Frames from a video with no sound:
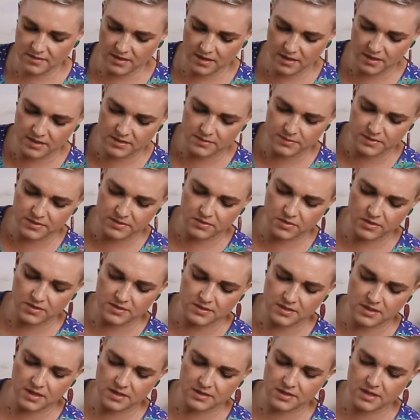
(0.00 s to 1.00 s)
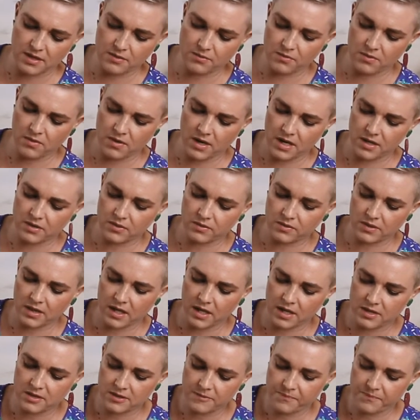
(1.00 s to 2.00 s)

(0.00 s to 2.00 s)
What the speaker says: Here, this one's got the satay right on the end.